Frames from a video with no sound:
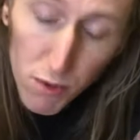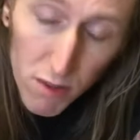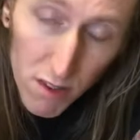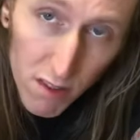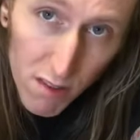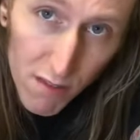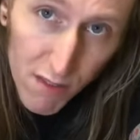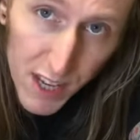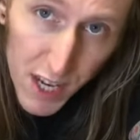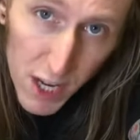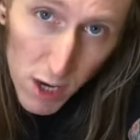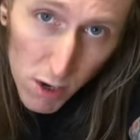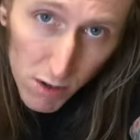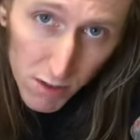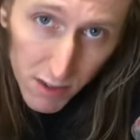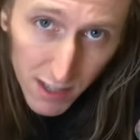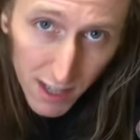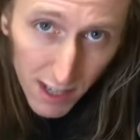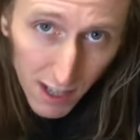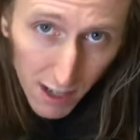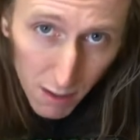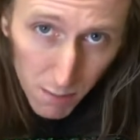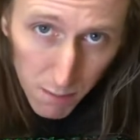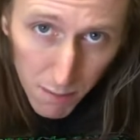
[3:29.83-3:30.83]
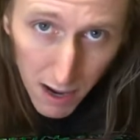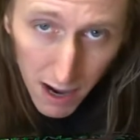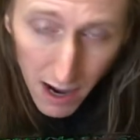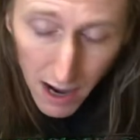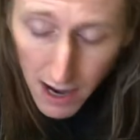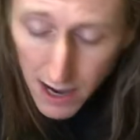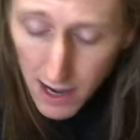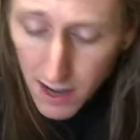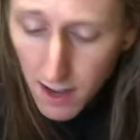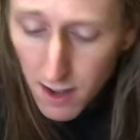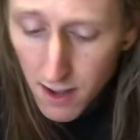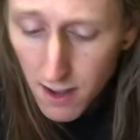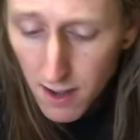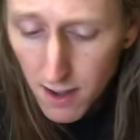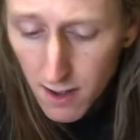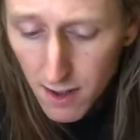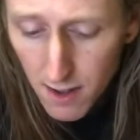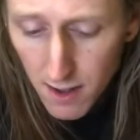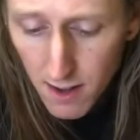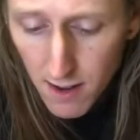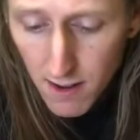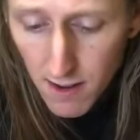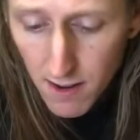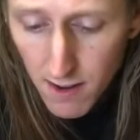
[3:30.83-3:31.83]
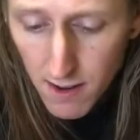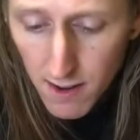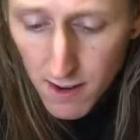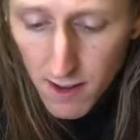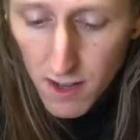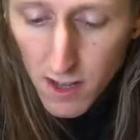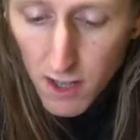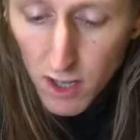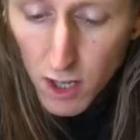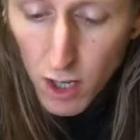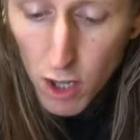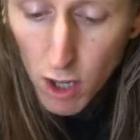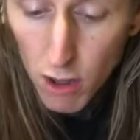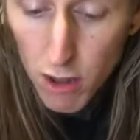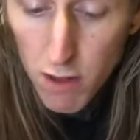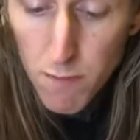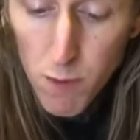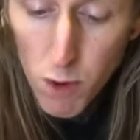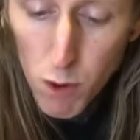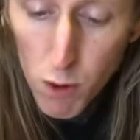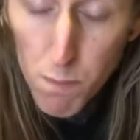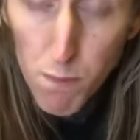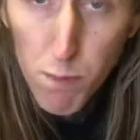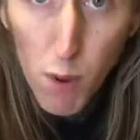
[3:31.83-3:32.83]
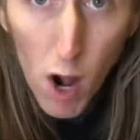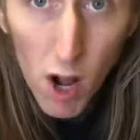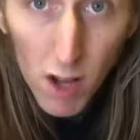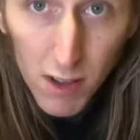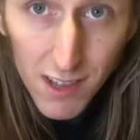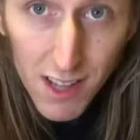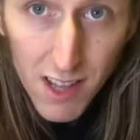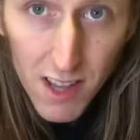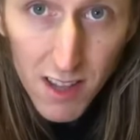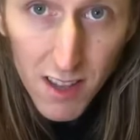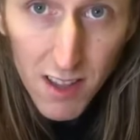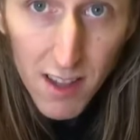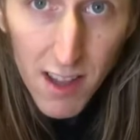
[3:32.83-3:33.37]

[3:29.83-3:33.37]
this video until my customer who bought this